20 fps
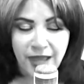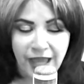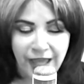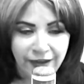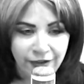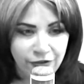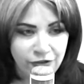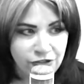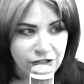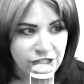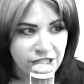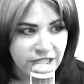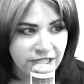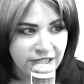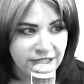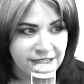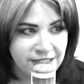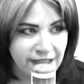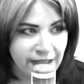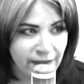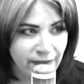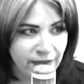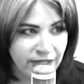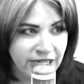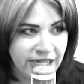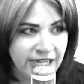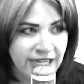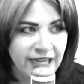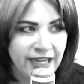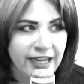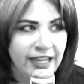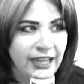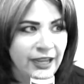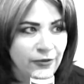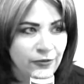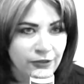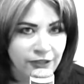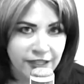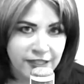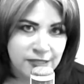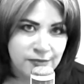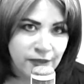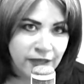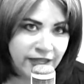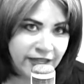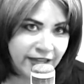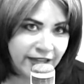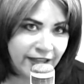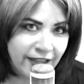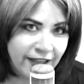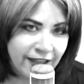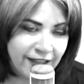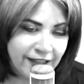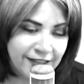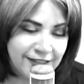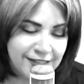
energy that's happening, and I can't really explain it yet.